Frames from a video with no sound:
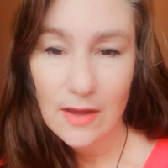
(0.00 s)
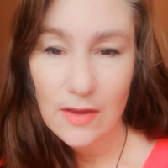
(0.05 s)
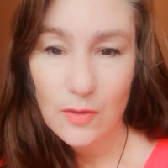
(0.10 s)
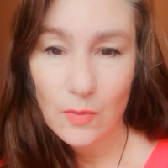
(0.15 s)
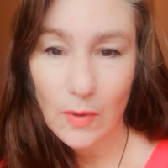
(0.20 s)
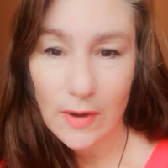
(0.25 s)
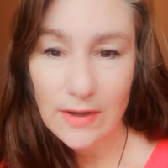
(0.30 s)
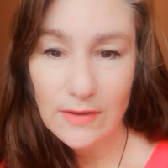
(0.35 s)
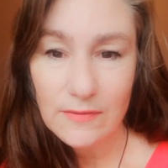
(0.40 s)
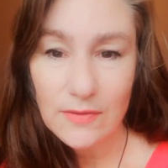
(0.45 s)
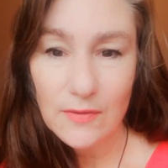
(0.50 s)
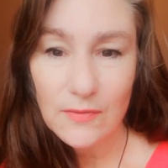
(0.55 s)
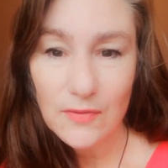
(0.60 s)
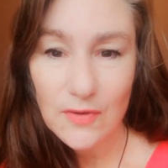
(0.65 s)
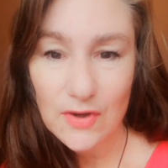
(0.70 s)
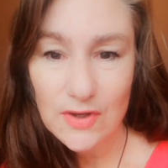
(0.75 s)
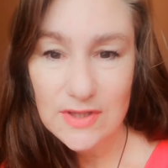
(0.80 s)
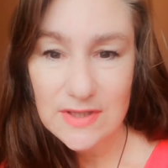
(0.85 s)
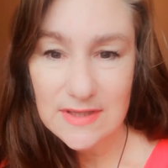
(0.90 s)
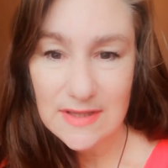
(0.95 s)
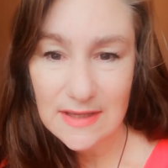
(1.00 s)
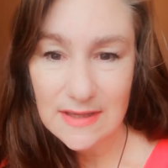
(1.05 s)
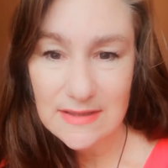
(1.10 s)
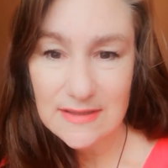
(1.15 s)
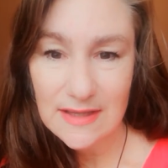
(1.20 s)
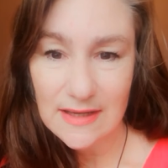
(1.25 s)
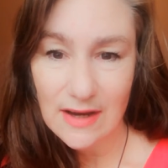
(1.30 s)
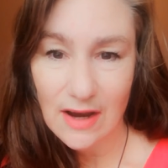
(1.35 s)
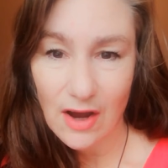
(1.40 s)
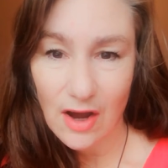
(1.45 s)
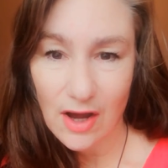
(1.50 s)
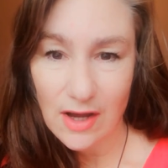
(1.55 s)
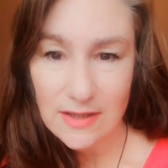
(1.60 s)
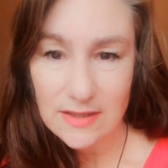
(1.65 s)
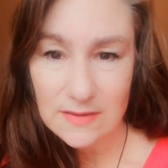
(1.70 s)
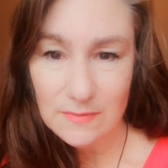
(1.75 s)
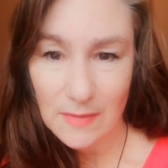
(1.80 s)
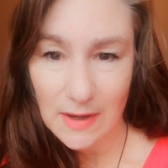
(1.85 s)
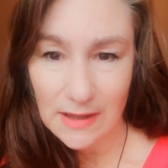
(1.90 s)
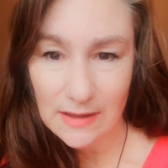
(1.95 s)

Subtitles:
one of the first things that I ask my